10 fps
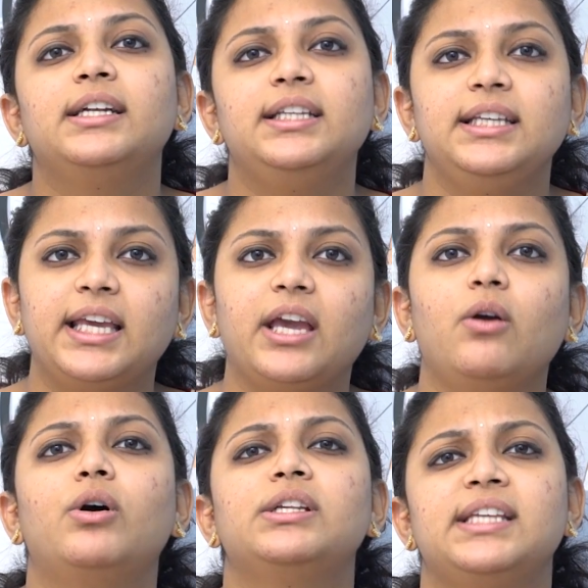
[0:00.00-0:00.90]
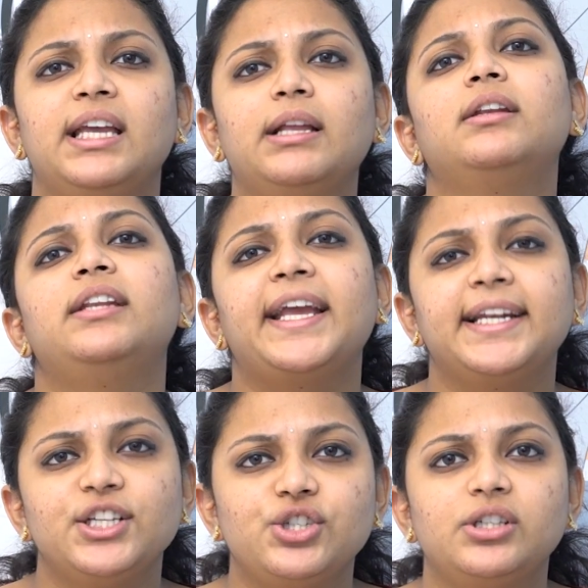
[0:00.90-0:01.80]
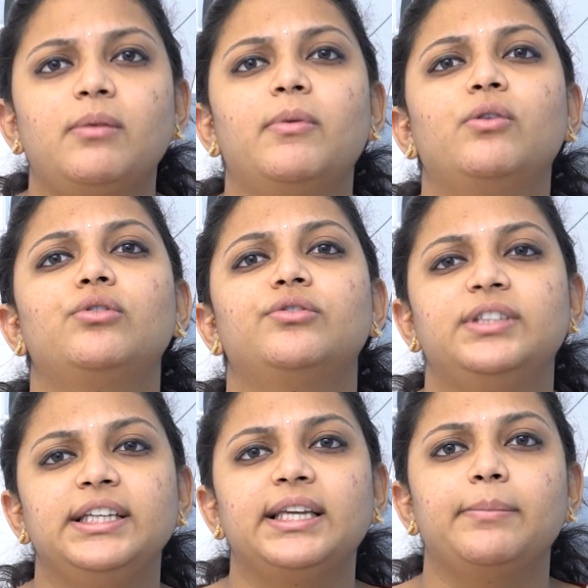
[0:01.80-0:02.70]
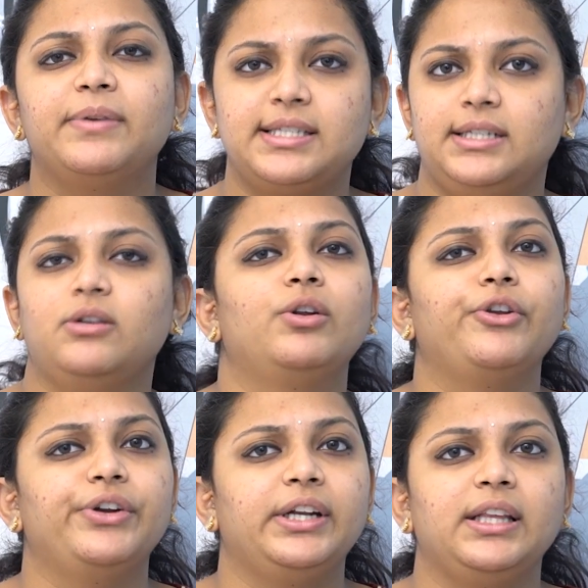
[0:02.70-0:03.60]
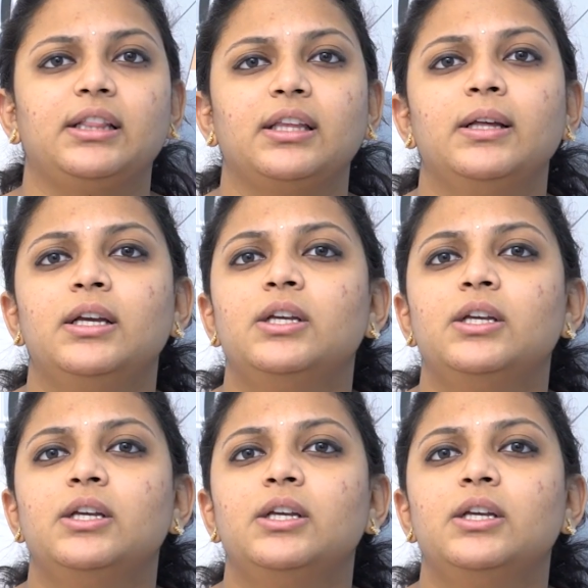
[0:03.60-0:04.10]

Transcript: decay, or say negligent amount of decay present on your teeth.